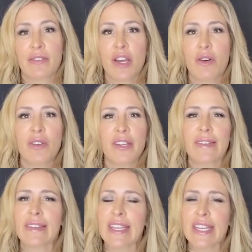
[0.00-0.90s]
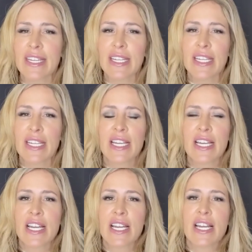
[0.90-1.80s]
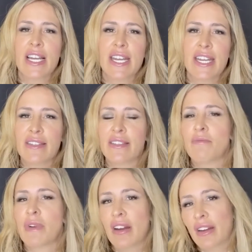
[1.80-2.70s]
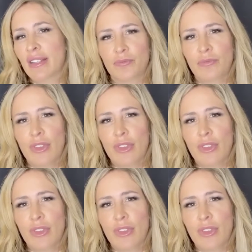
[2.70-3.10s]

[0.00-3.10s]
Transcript: the only thing in the market